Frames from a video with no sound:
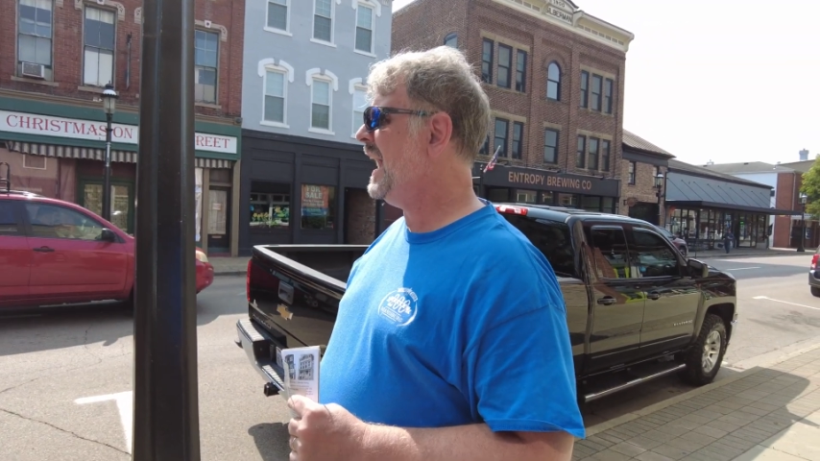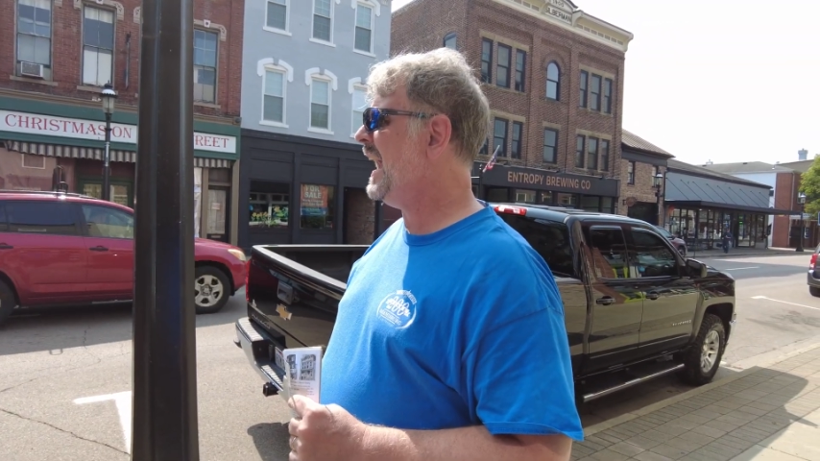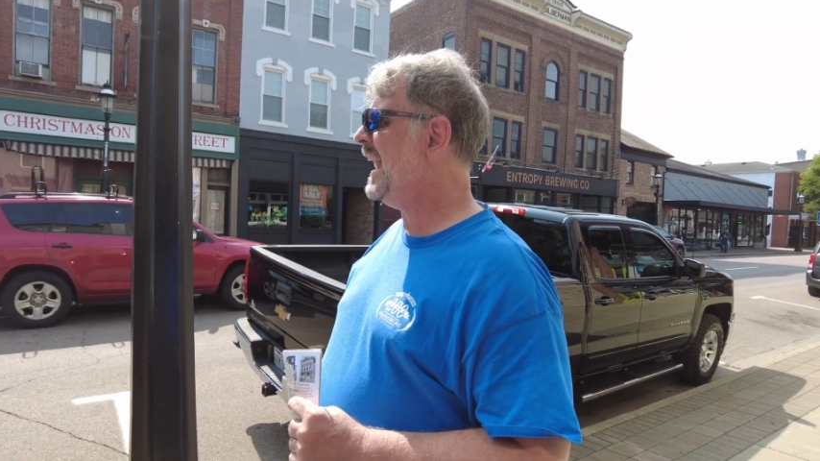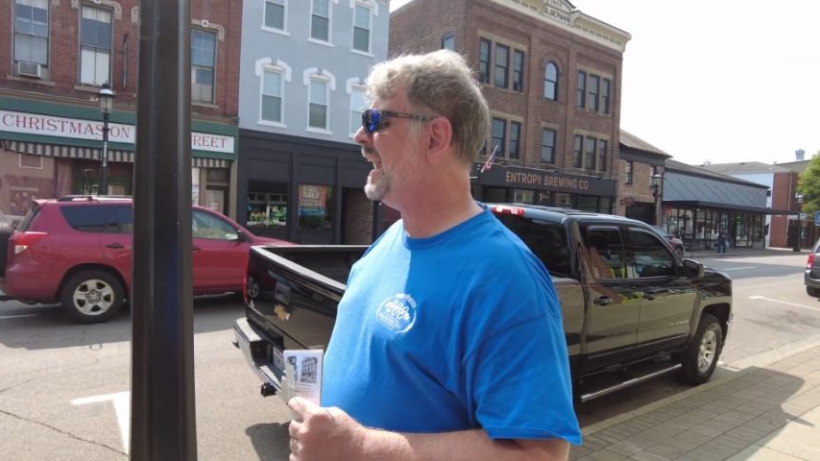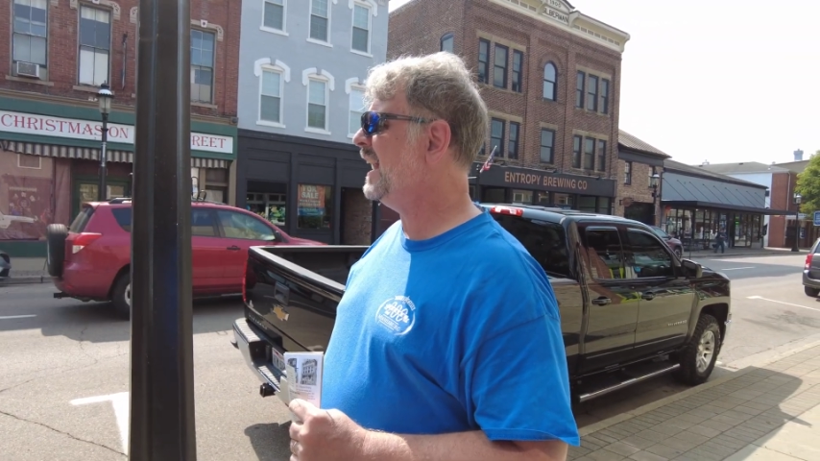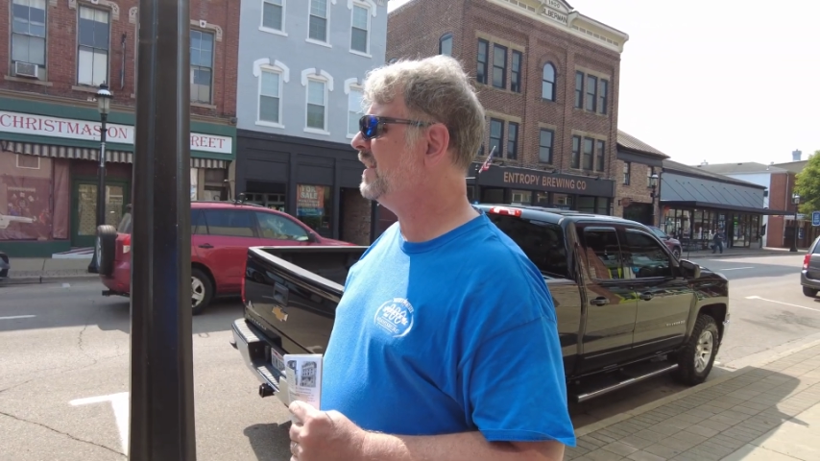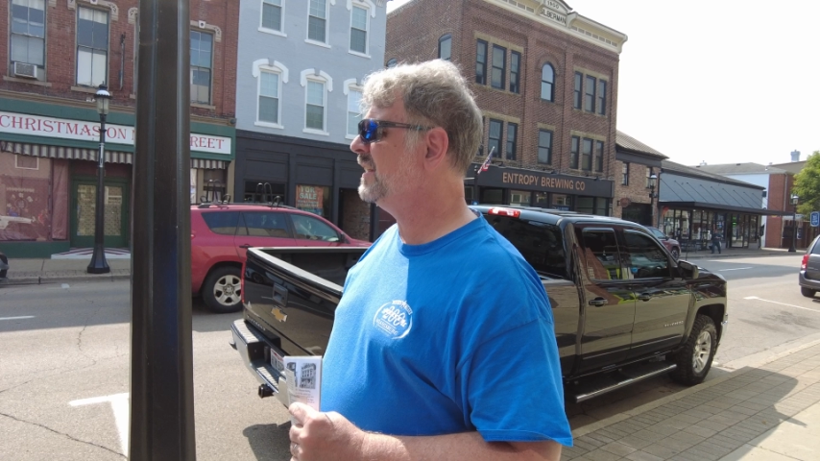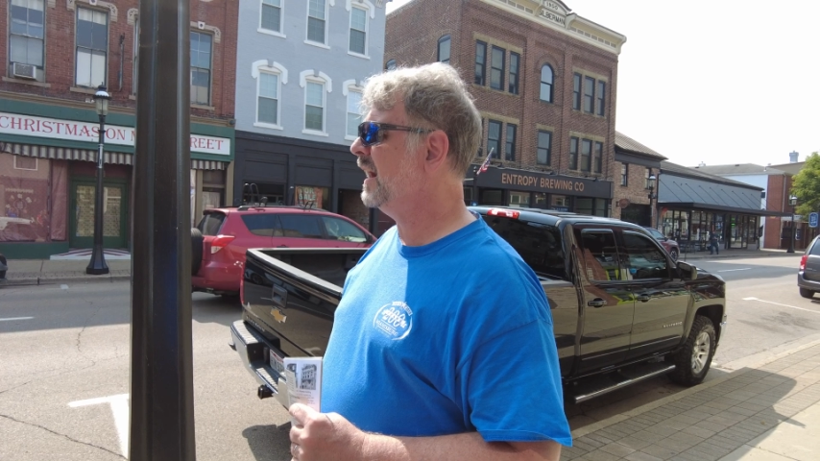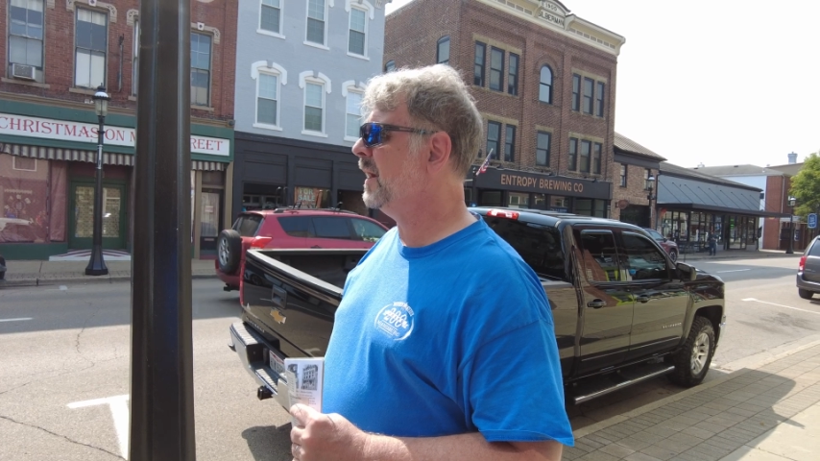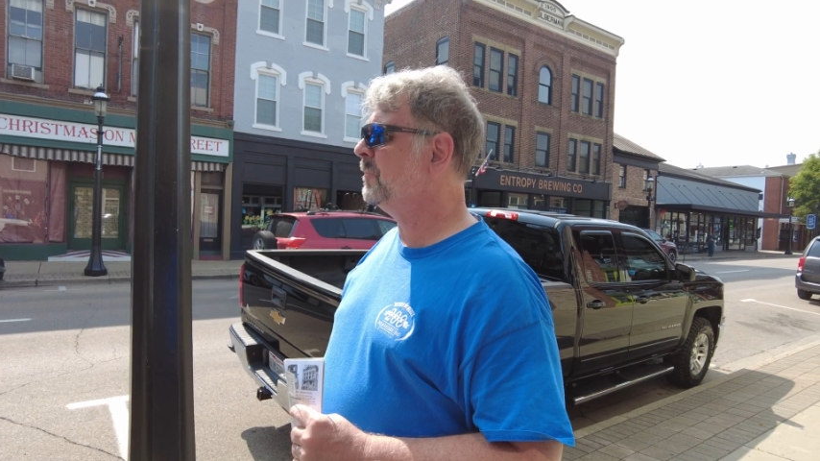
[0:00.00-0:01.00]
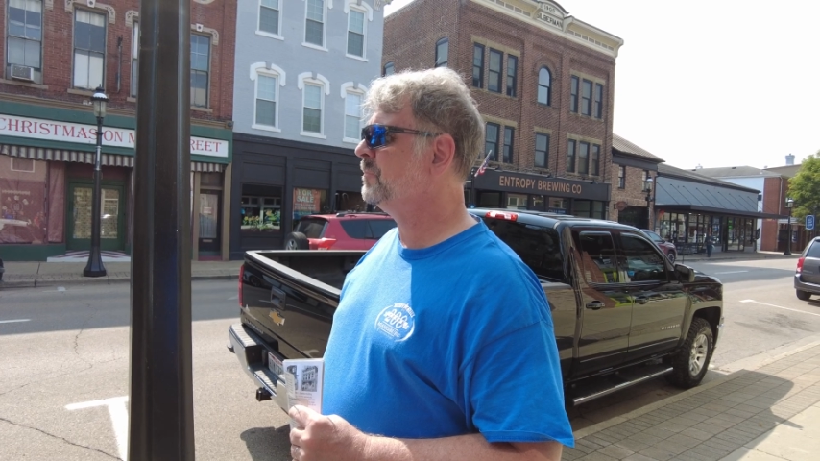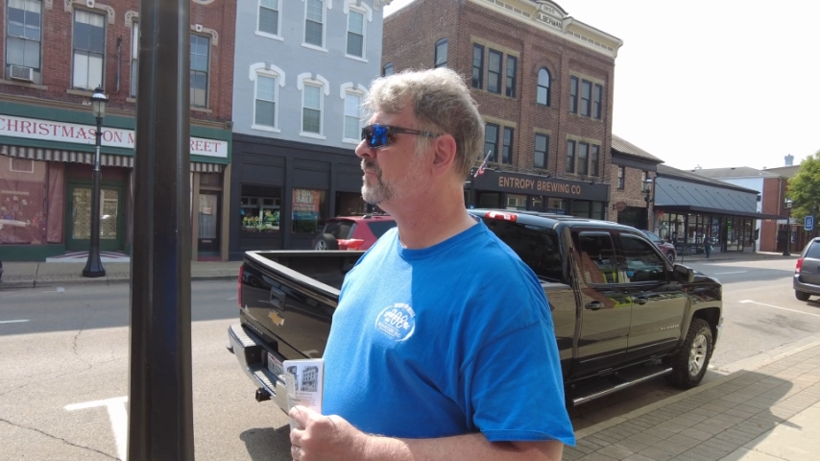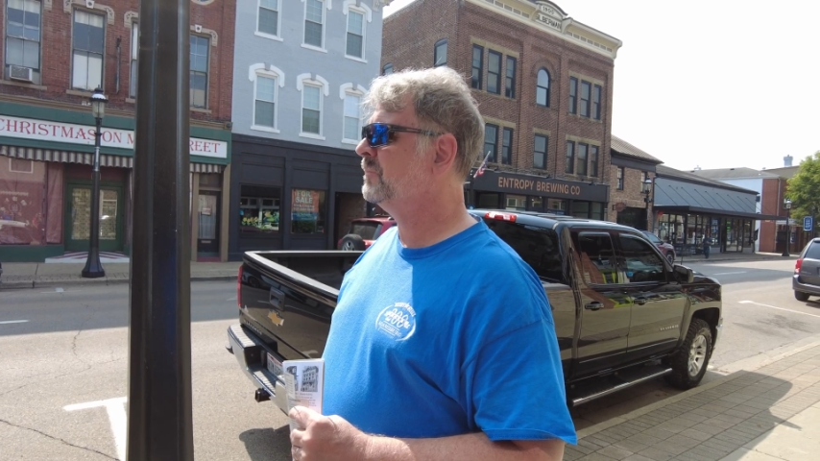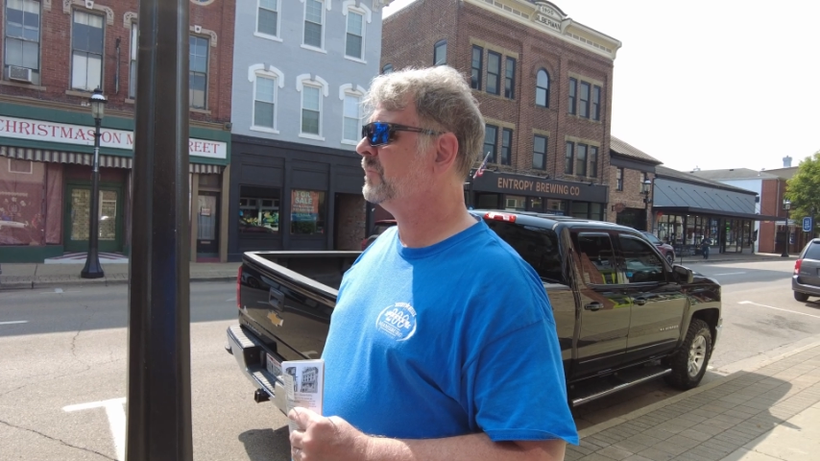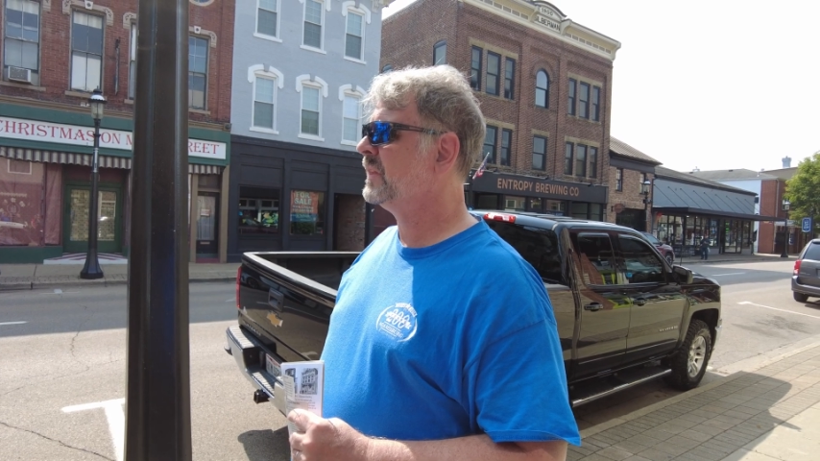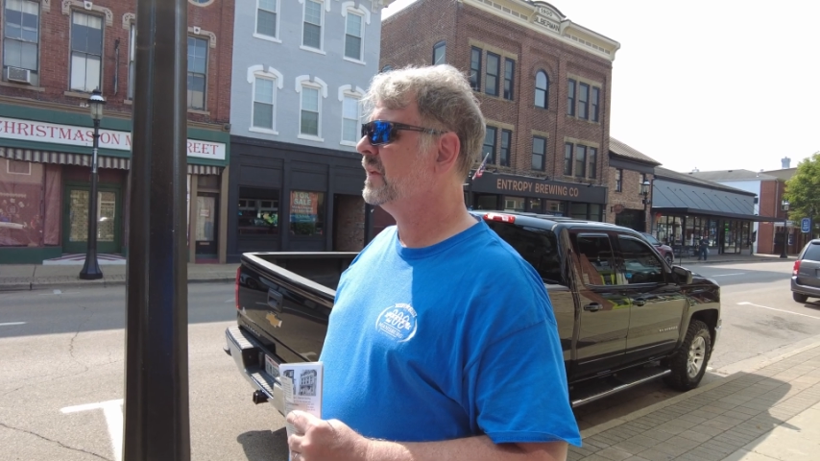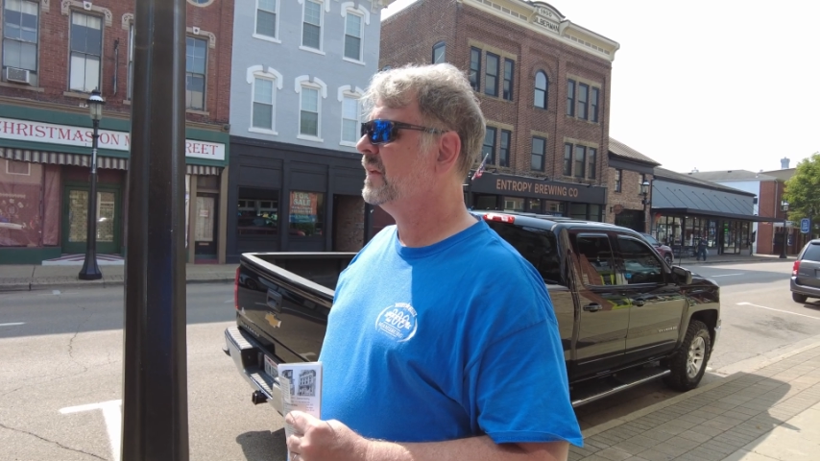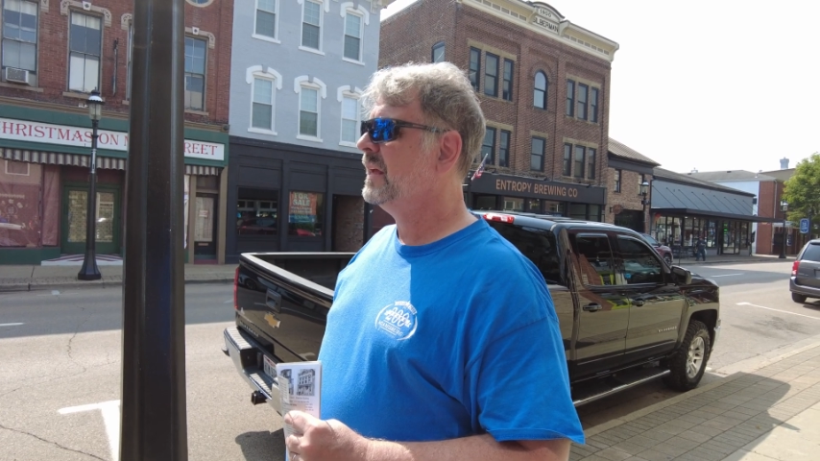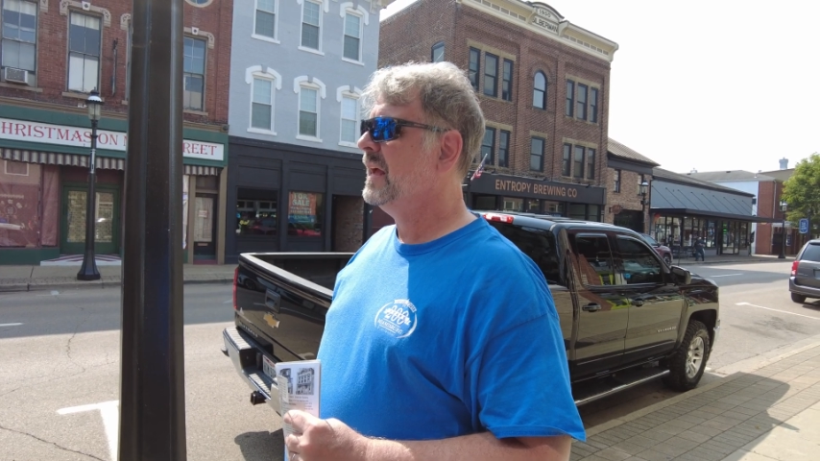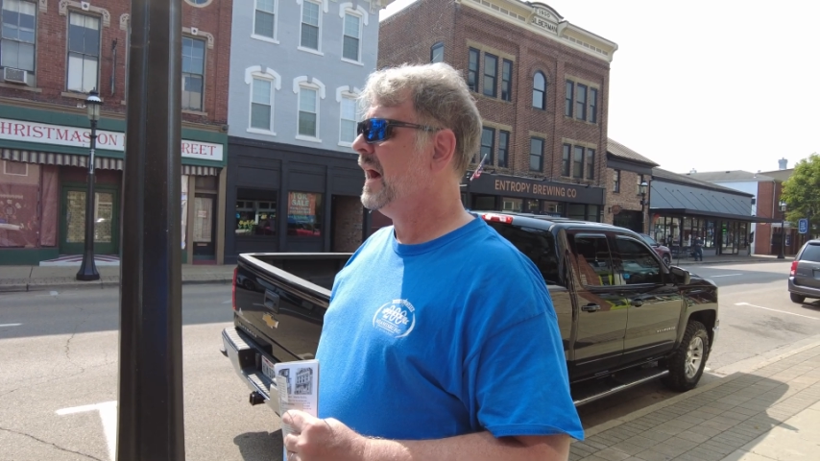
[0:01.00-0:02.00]
And
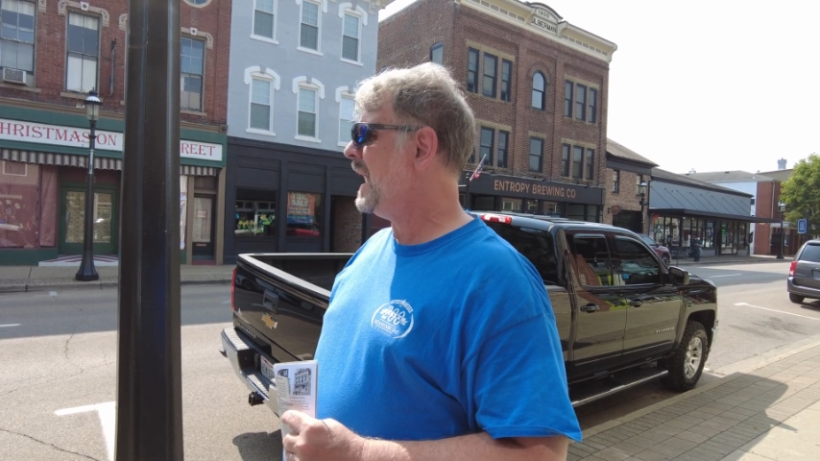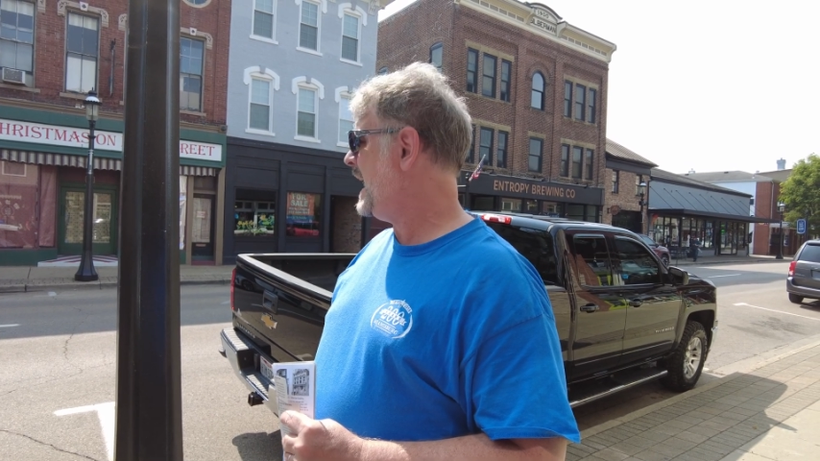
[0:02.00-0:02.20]
I